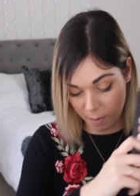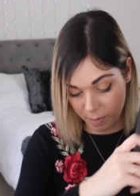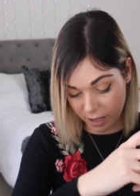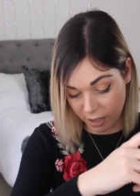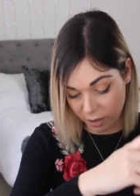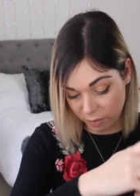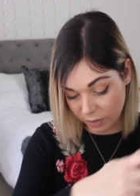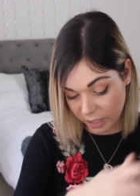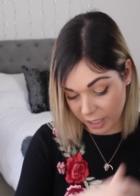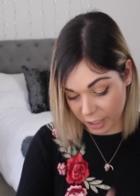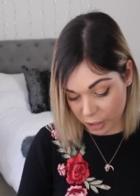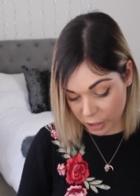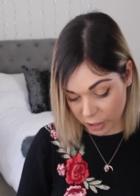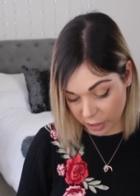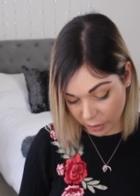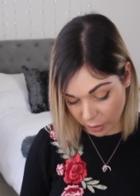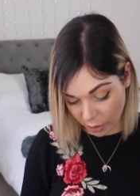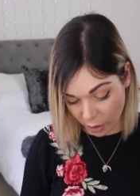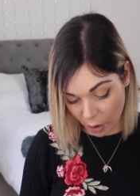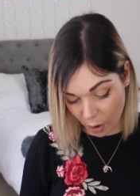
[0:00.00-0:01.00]
I mean, I've
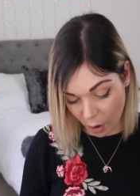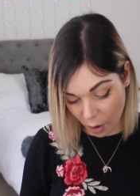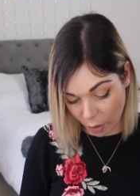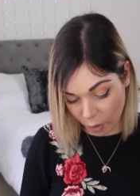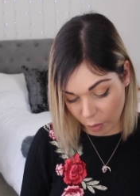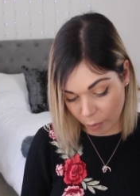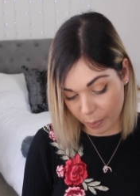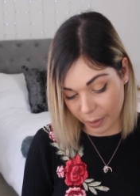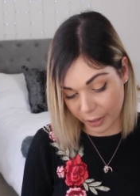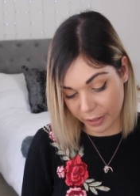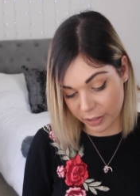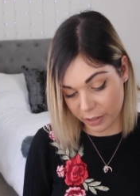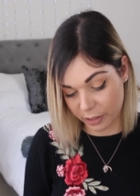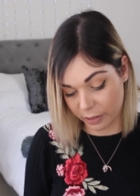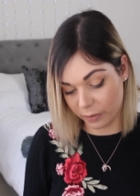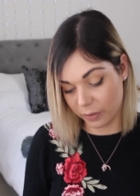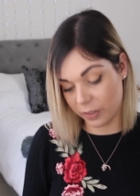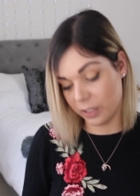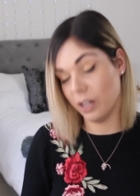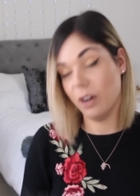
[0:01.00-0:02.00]
literally got a whole bundle
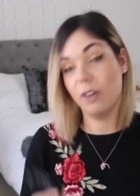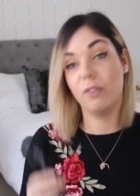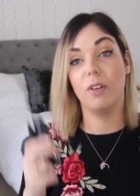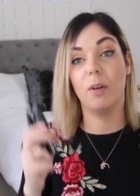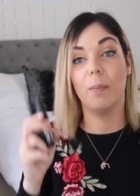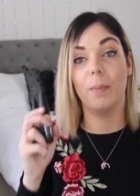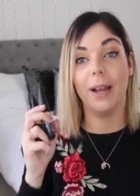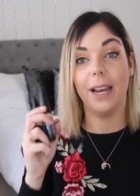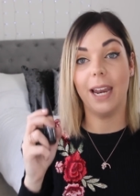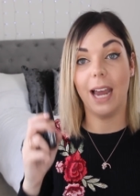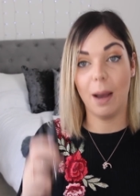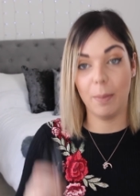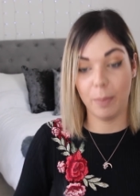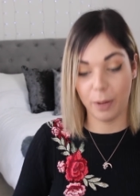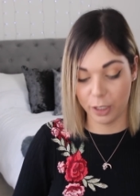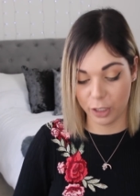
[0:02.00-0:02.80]
of stuff on my lap.